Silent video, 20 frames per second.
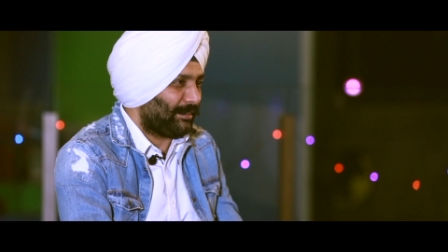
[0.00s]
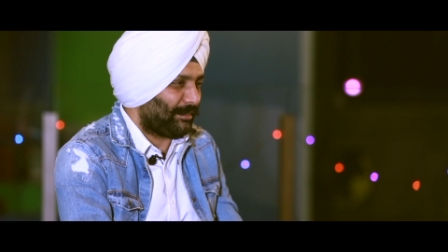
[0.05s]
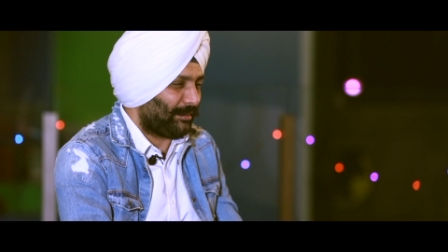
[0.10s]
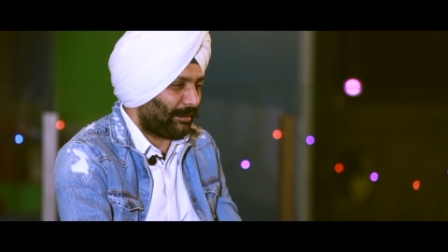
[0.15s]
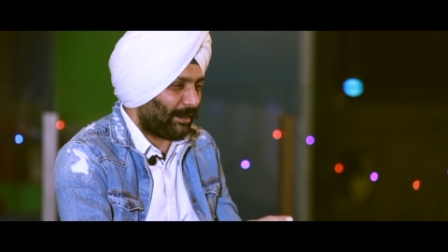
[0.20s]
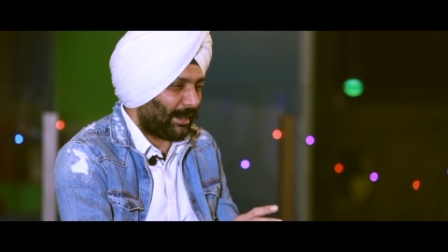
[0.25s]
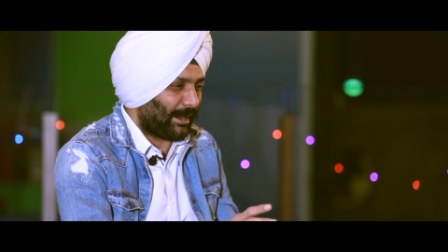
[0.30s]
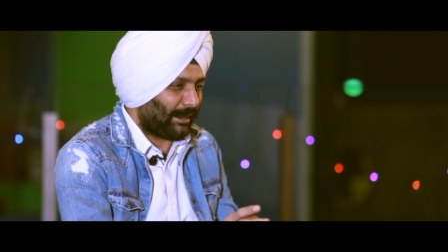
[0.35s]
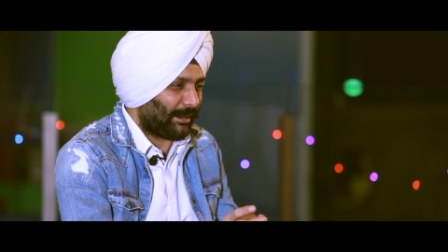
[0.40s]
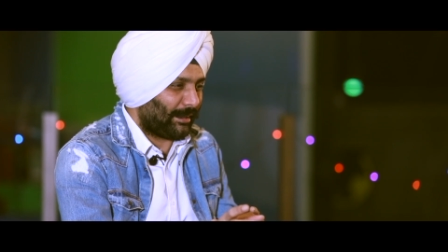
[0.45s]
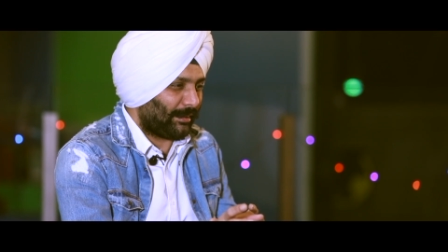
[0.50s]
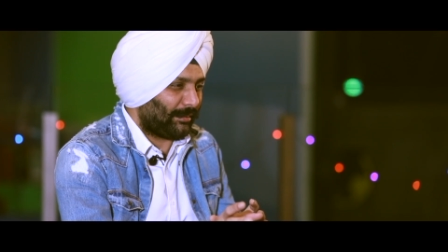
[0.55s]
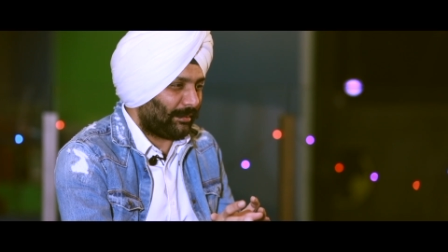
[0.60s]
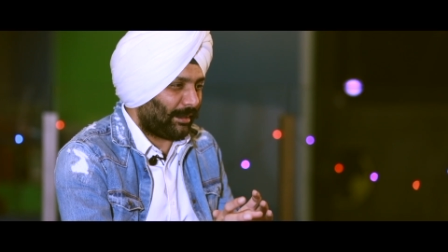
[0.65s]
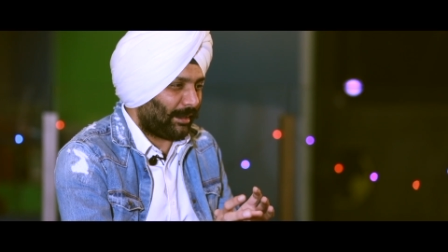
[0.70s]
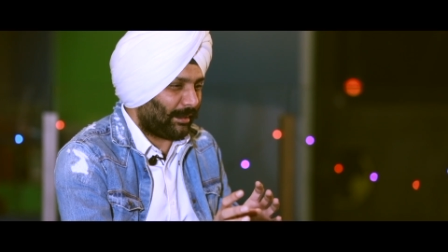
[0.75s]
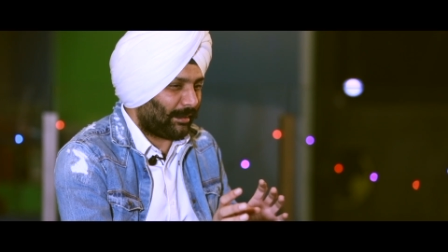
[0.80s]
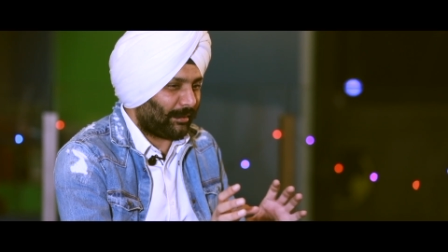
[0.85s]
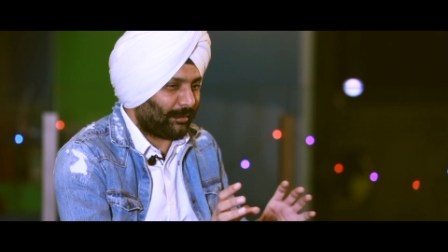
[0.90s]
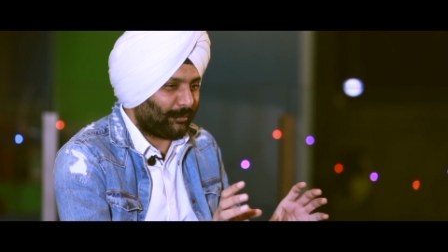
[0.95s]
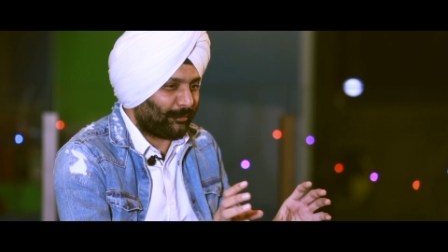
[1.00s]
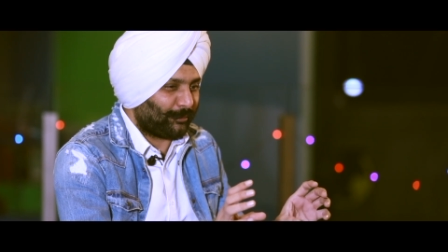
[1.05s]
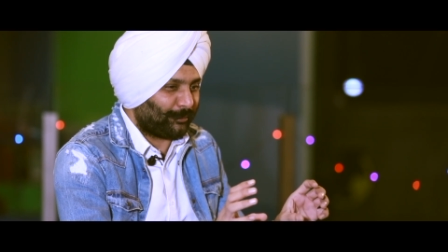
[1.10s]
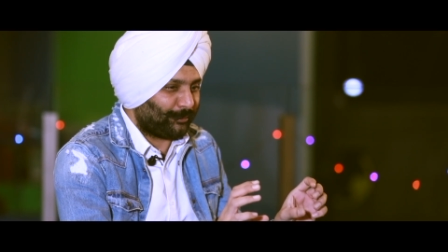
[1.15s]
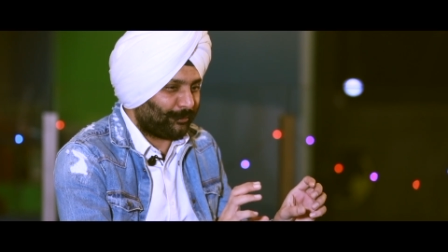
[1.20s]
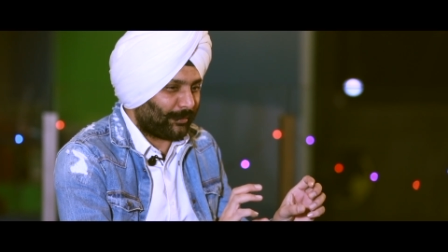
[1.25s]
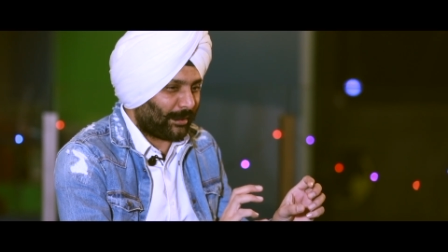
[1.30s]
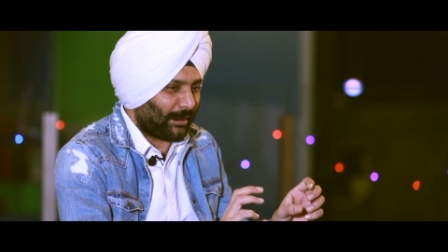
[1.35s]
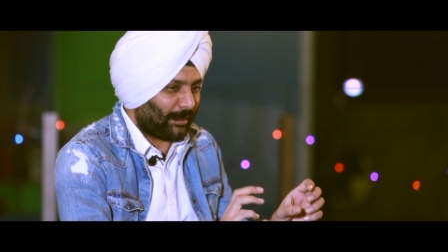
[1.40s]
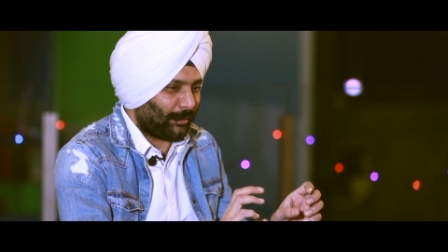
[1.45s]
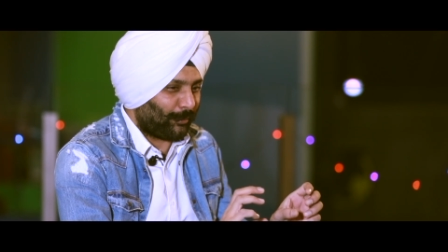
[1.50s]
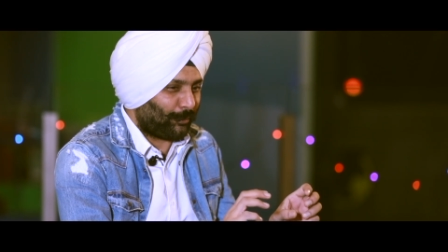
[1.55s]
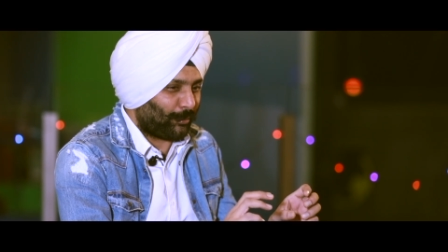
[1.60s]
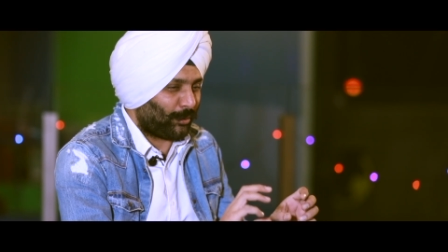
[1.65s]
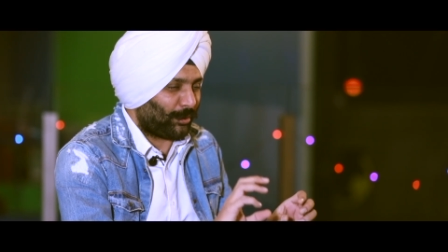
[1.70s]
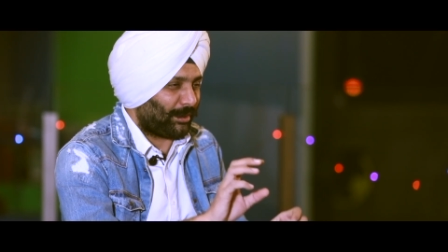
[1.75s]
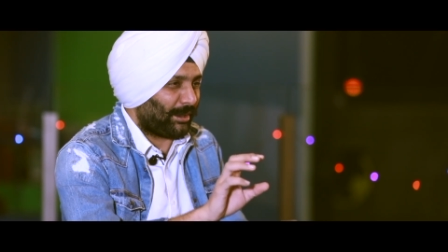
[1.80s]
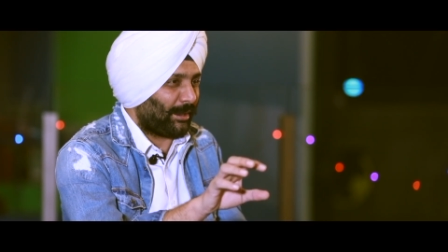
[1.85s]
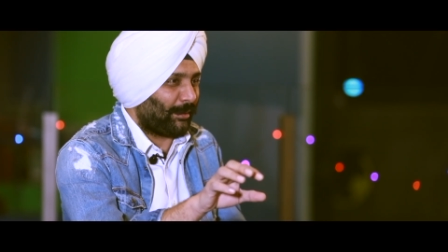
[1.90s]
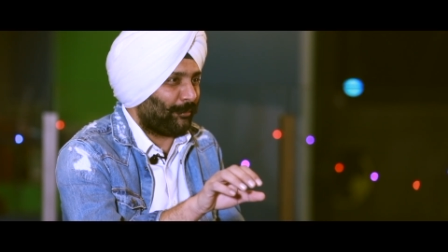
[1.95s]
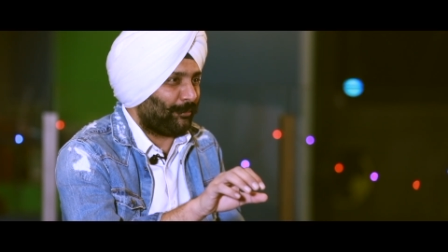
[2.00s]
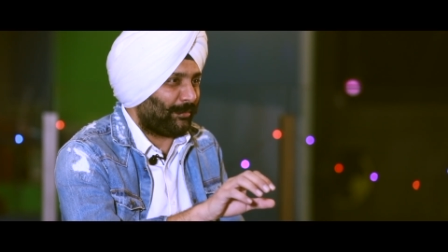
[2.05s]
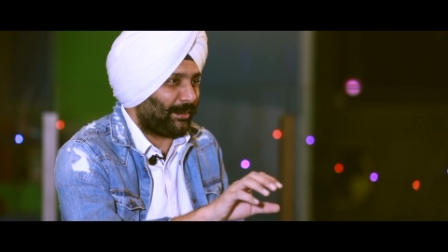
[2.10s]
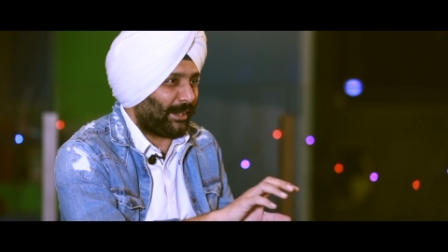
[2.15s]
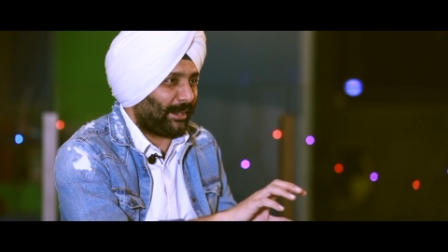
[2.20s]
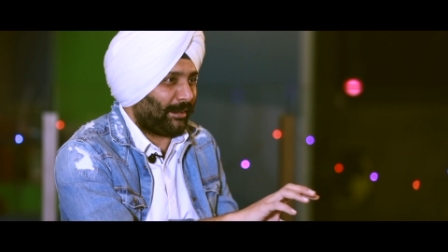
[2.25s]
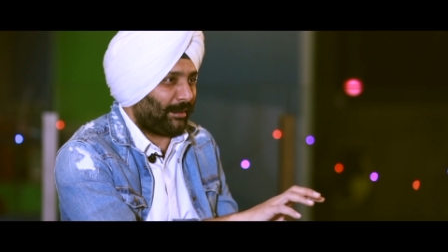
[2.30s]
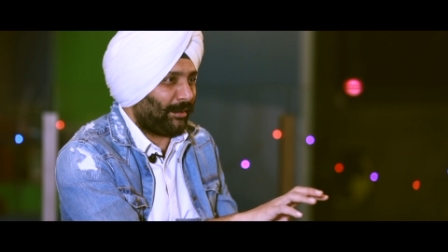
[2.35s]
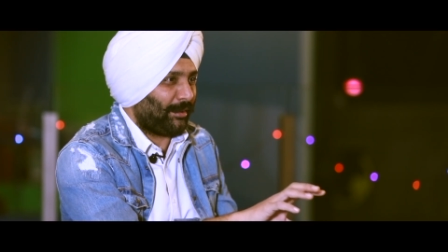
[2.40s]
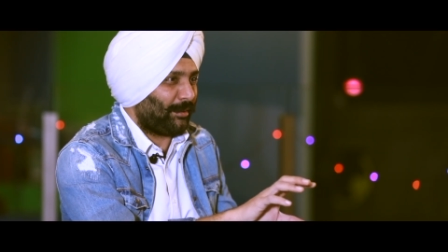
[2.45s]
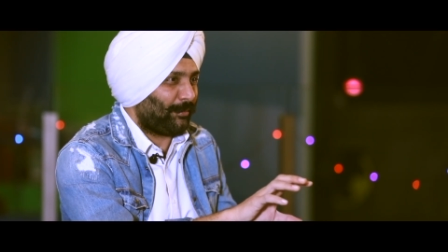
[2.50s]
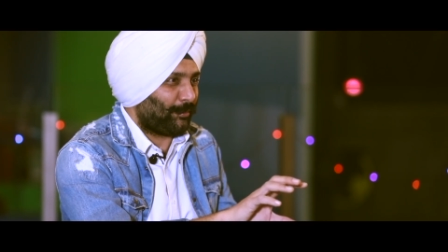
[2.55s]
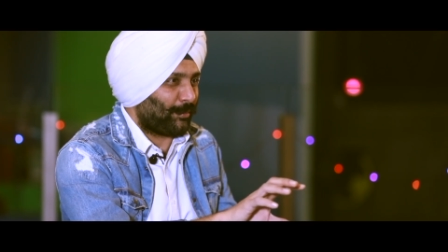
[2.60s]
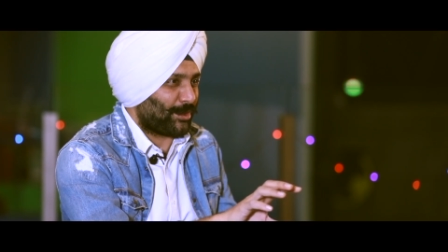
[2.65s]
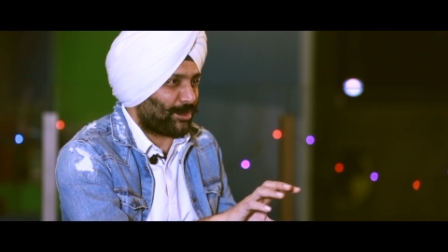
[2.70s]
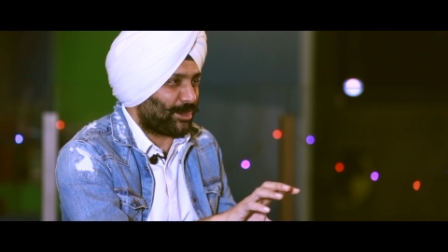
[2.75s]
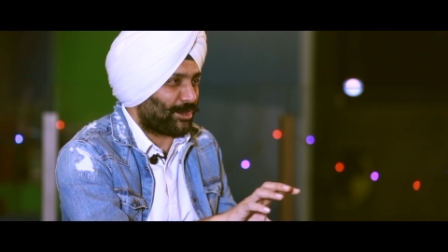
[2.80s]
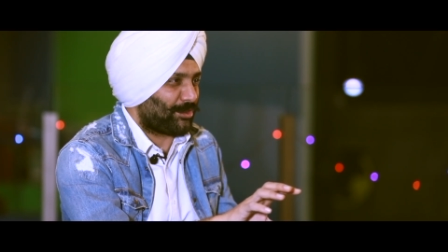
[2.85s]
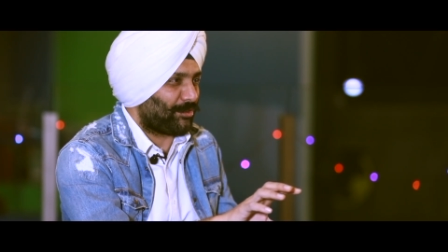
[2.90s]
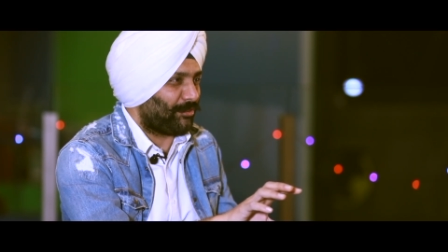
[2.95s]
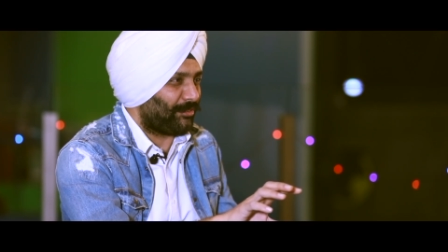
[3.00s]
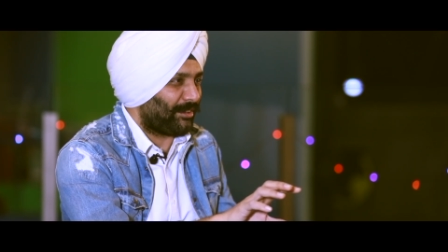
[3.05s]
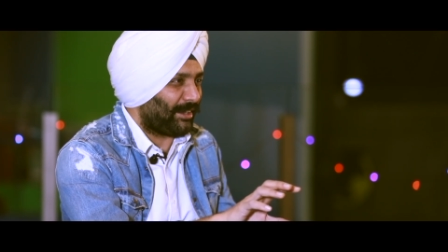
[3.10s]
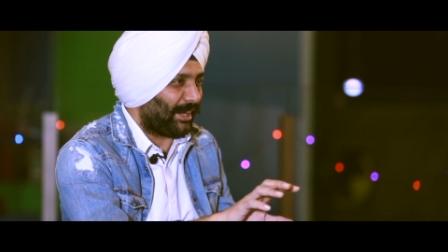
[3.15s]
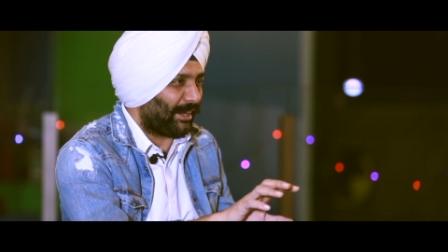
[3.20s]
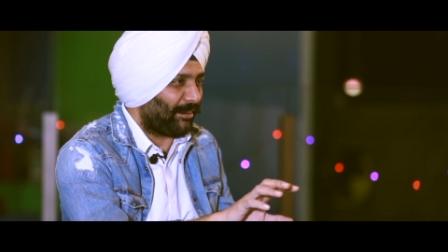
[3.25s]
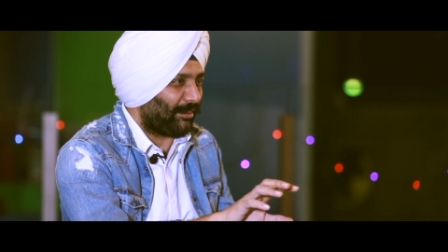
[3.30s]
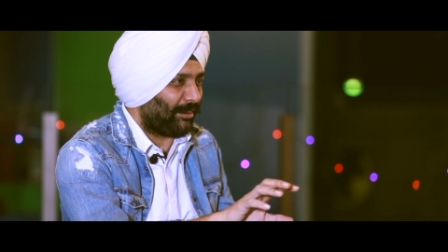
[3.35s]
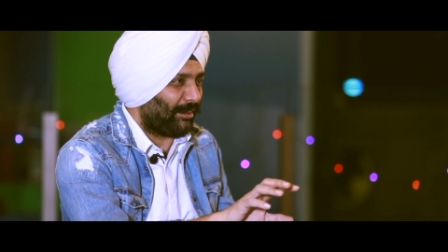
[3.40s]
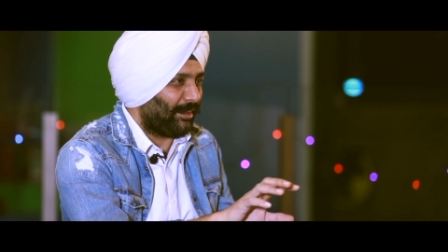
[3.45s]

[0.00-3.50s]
so I can put them their positions, like